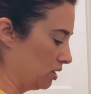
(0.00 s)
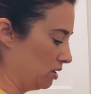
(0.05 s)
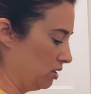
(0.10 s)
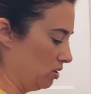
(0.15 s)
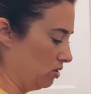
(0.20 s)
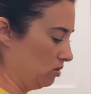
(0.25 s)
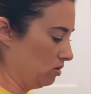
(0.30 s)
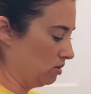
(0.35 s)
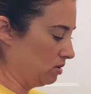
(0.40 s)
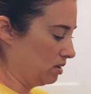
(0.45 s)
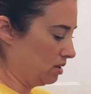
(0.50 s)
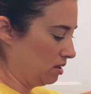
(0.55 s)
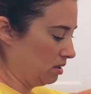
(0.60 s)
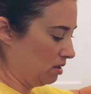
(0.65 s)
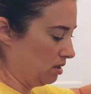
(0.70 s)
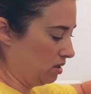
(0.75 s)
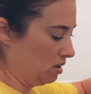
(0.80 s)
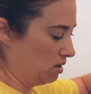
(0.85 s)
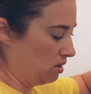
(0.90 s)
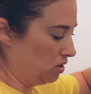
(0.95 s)
use
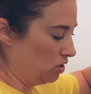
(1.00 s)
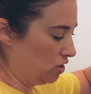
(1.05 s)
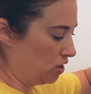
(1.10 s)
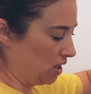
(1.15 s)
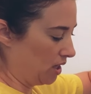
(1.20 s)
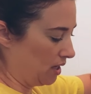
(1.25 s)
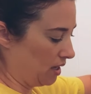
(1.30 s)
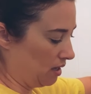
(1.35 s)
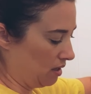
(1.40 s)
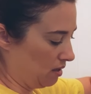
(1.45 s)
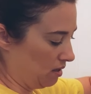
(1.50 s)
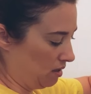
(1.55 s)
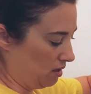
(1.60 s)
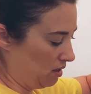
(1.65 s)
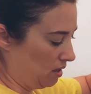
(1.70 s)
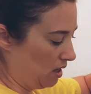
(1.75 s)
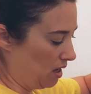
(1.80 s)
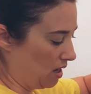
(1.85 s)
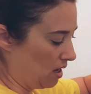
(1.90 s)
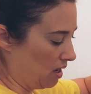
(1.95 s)
chicken
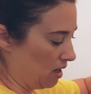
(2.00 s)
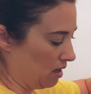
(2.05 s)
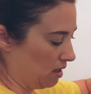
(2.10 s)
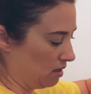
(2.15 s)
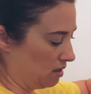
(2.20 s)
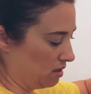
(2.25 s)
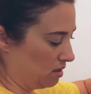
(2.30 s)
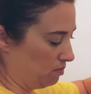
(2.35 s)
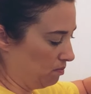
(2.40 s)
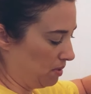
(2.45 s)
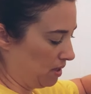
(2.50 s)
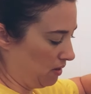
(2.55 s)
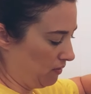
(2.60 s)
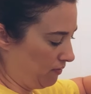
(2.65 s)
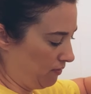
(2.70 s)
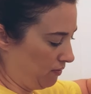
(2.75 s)
and beef.